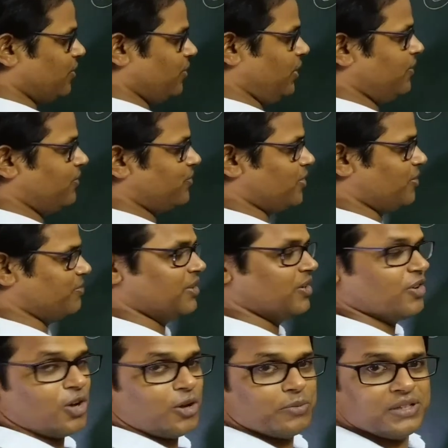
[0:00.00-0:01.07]
away from the
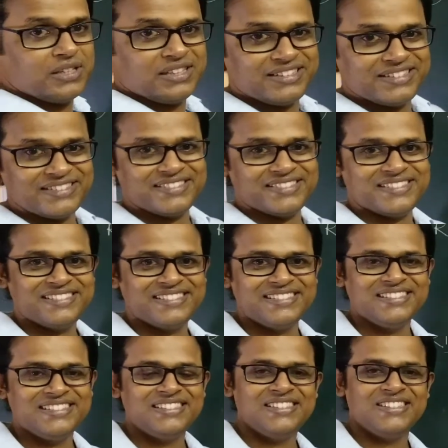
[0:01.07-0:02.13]
normal.
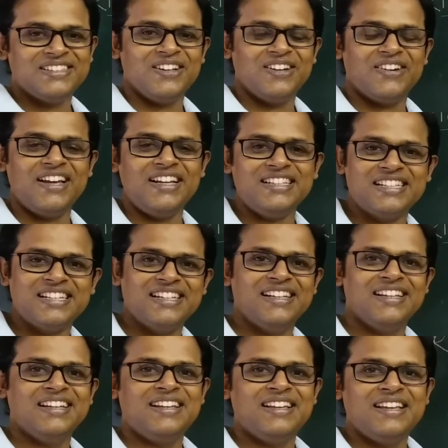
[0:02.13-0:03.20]
Alright?
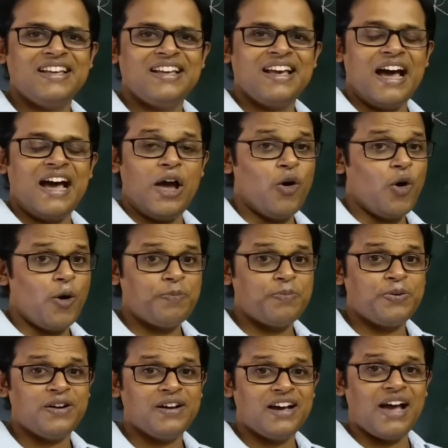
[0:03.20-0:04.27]
I
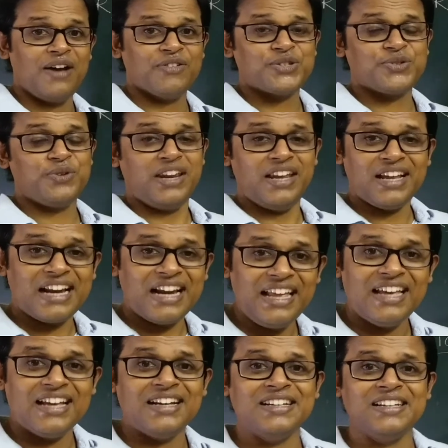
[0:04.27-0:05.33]
hope I was very
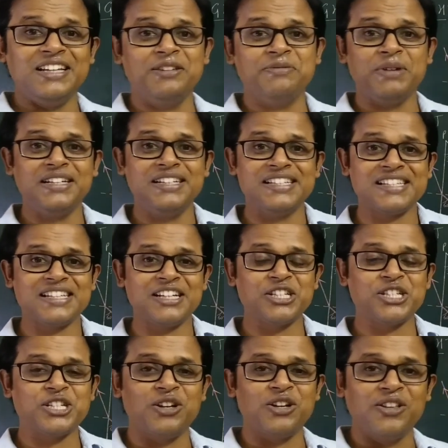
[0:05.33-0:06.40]
clear in my
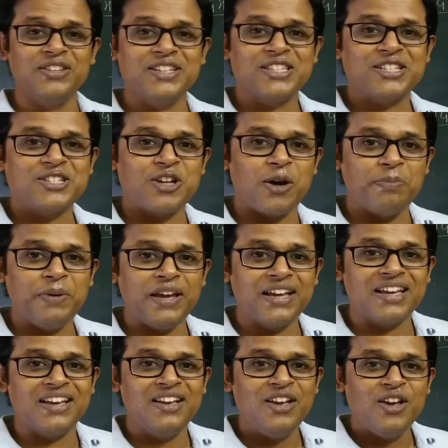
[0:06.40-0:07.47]
discussion on this
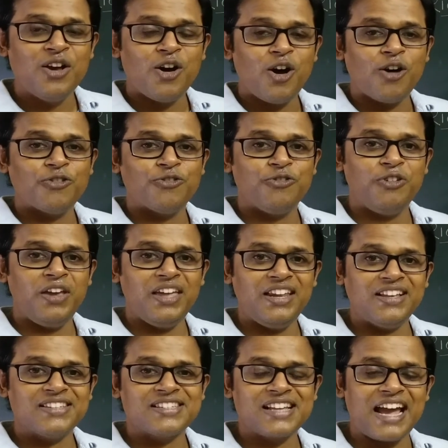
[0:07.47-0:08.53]
topic of
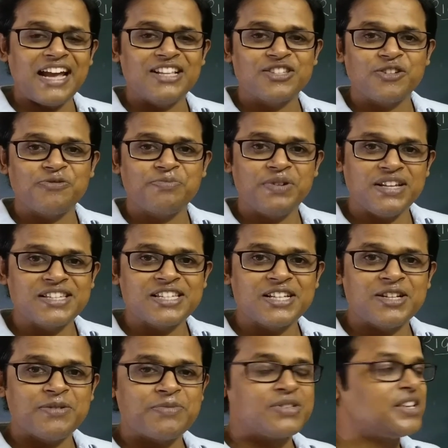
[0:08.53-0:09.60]
various kinds of
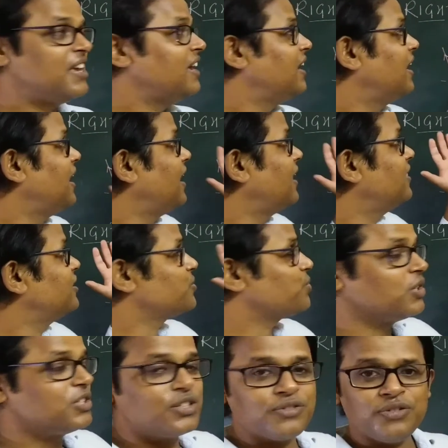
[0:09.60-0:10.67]
prisms and this
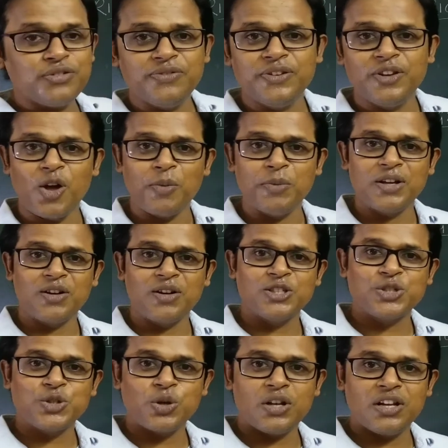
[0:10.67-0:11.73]
wonderful phenomena
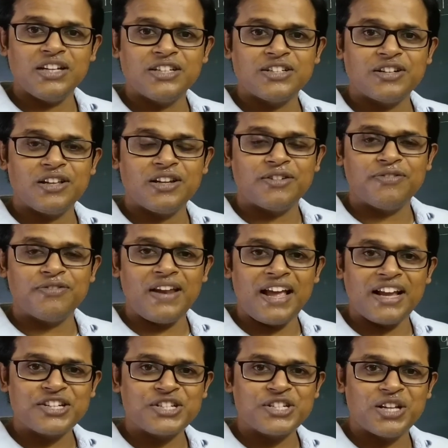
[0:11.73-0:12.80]
called total internal
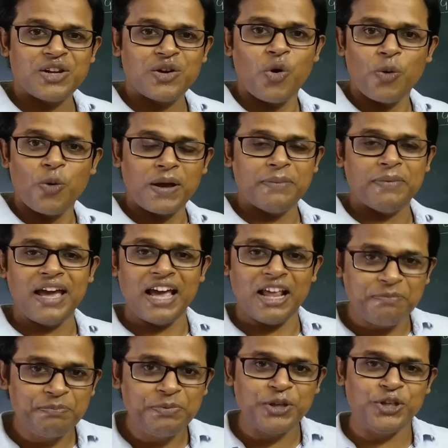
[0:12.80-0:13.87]
reflection. Hope I'm
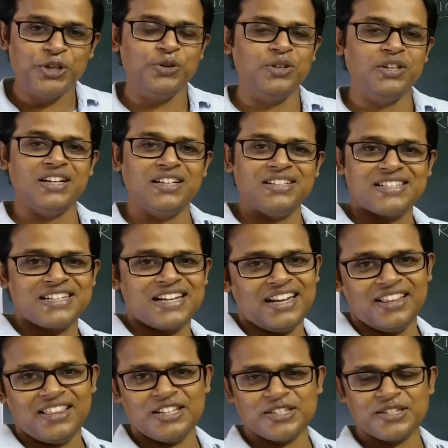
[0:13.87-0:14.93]
helping you in
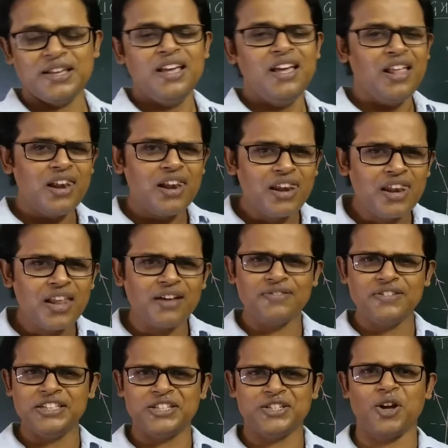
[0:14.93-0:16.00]
understanding these
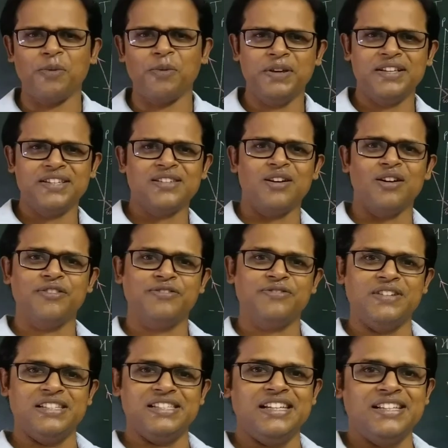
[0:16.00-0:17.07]
lovely topics of
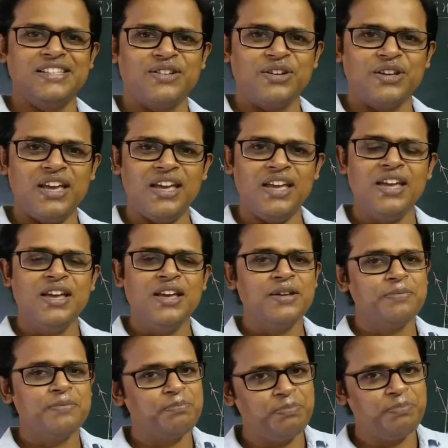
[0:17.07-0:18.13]
physics. Okay?
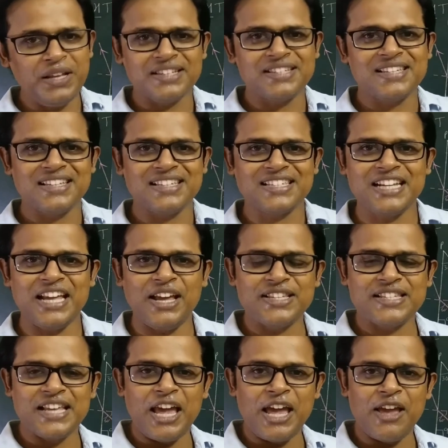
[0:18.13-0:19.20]
Please stay
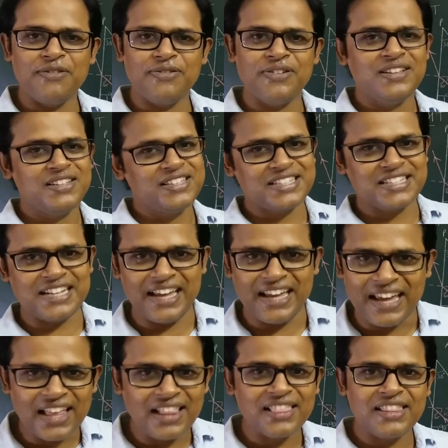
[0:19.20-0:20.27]
safe, stay
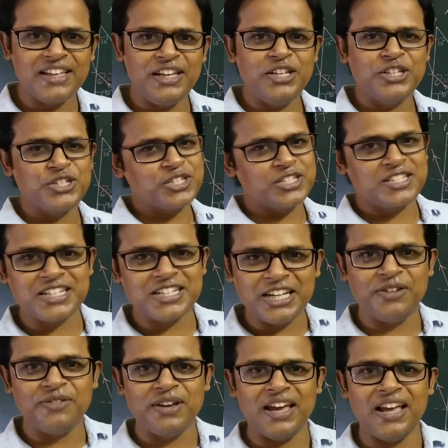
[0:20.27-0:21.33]
healthy,
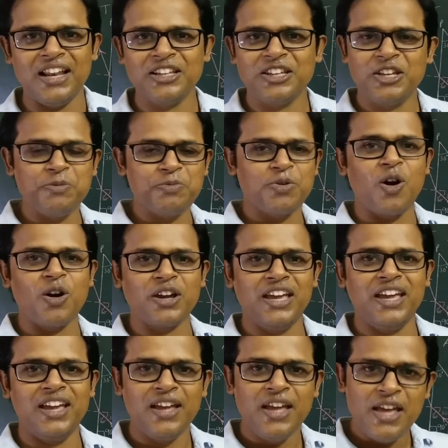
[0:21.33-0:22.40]
study well, keep
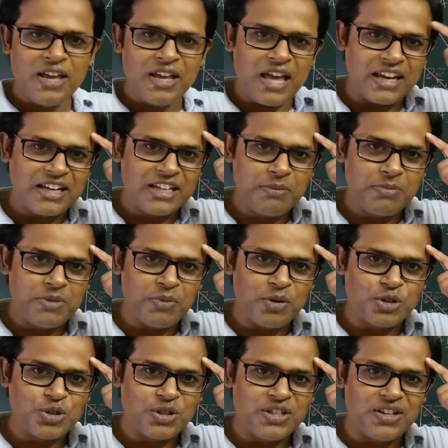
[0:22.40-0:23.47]
rocking, and keep the
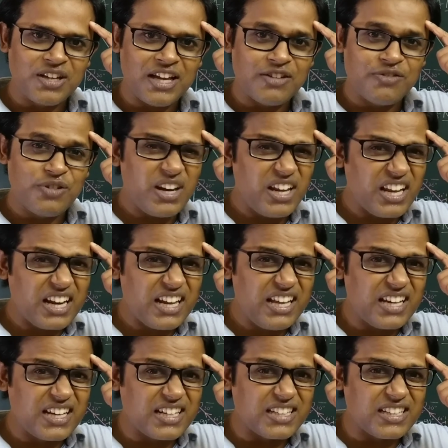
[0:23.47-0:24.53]
motto in your head very
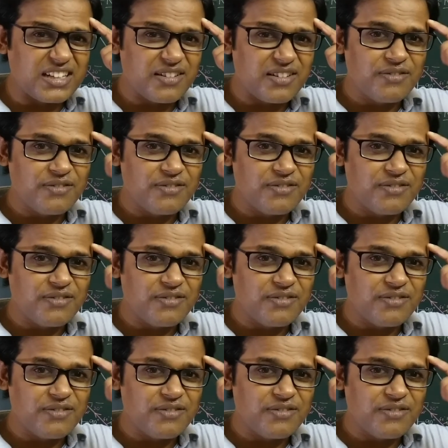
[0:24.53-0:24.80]
clear.